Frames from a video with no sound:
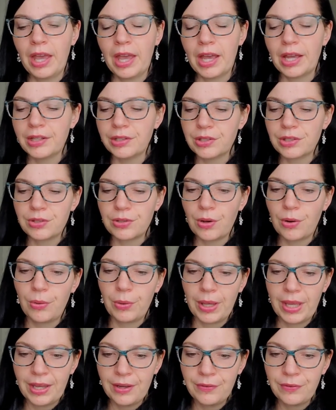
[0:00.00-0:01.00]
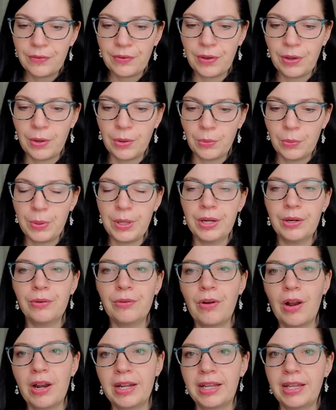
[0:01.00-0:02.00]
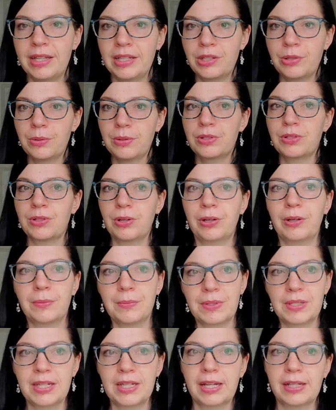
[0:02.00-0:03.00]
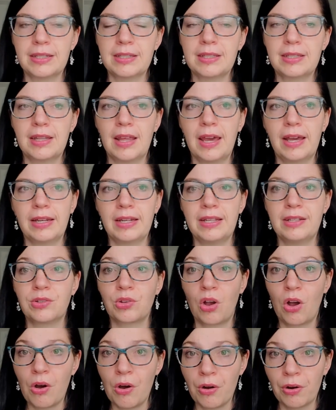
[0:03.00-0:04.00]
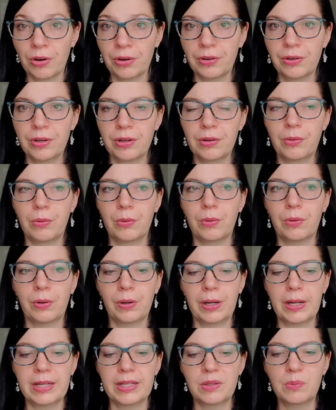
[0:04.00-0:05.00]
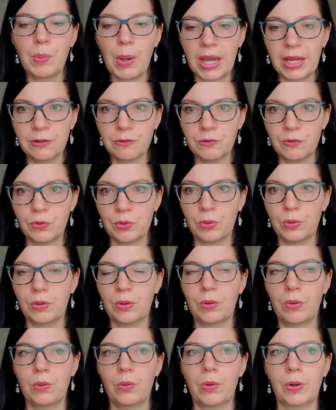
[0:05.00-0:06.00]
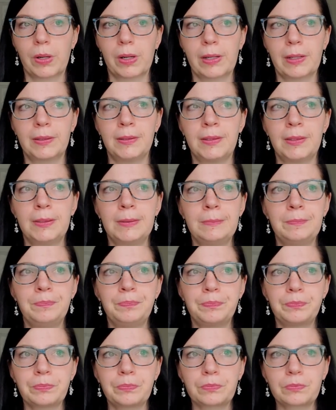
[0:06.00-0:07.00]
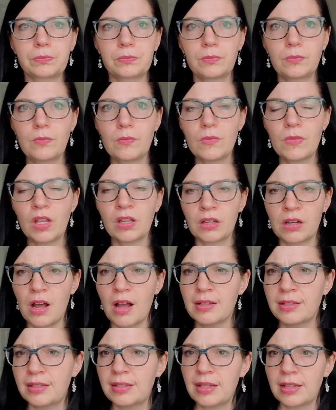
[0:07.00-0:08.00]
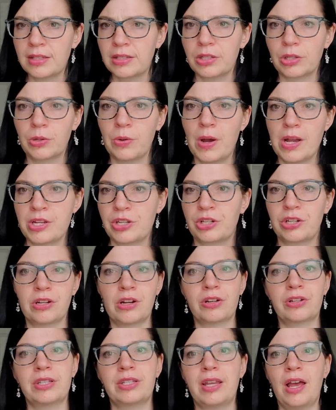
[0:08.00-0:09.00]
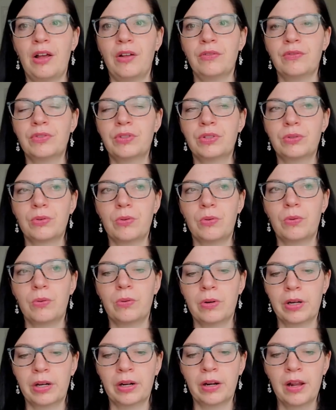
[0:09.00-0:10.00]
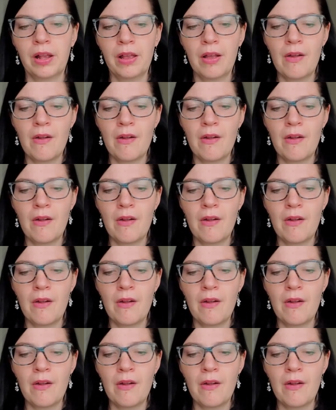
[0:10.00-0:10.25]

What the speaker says: And so if we are running into a circumstance that is hard or is painful or causes us to question ourselves or